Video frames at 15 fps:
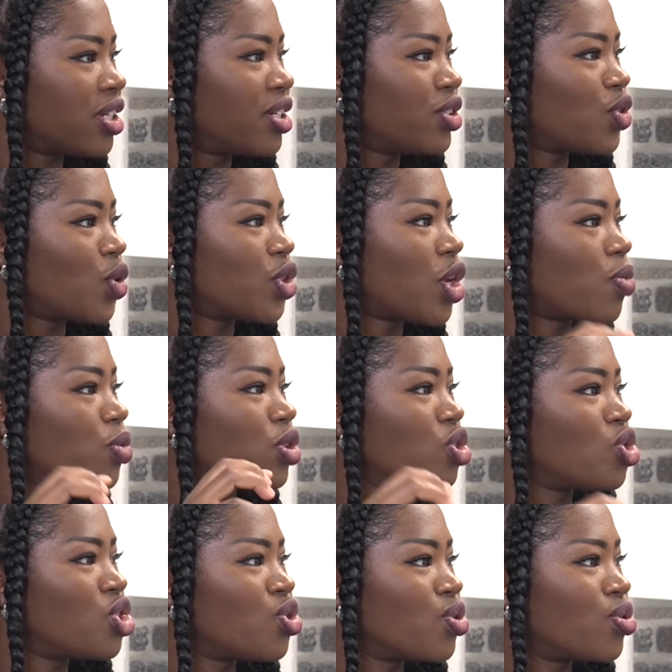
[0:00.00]
So they will
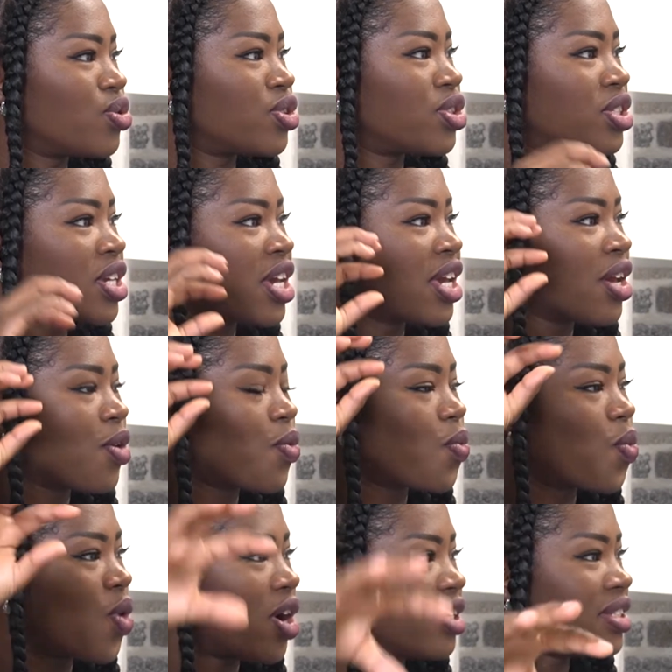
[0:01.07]
choose
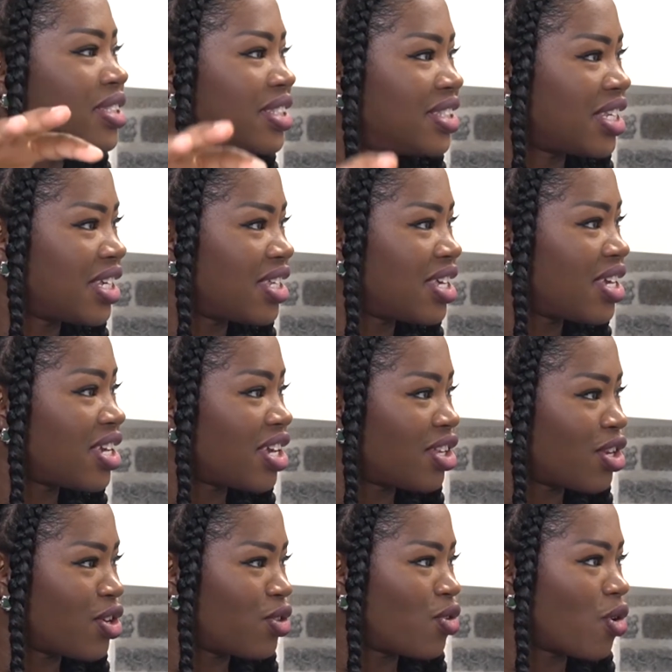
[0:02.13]
one city
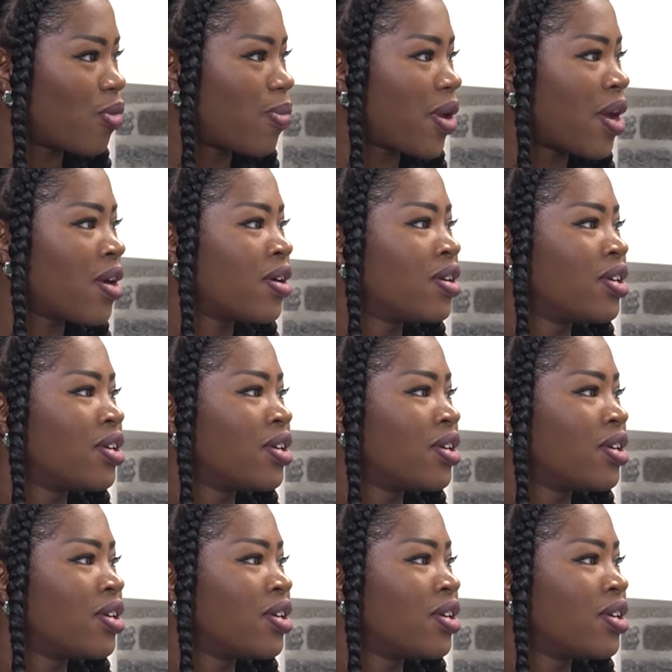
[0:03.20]
in Ethiopia.